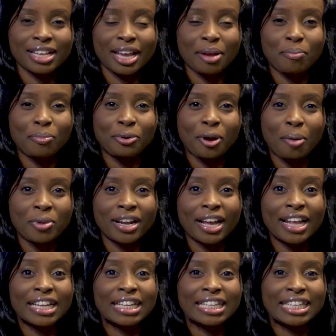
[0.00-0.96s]
a
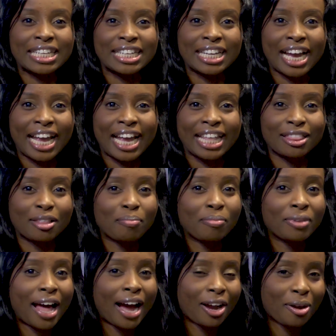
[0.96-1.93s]
prominent leader in the
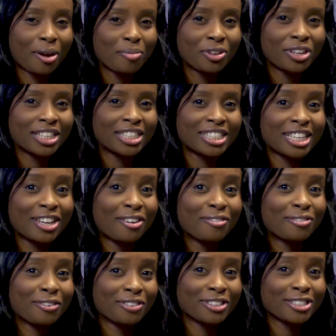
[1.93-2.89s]
Black community
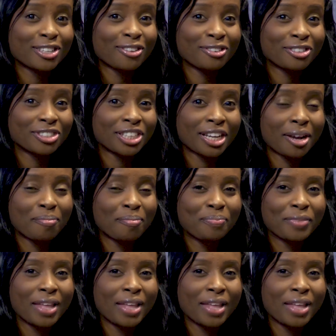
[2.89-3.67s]
of Nova Scotia.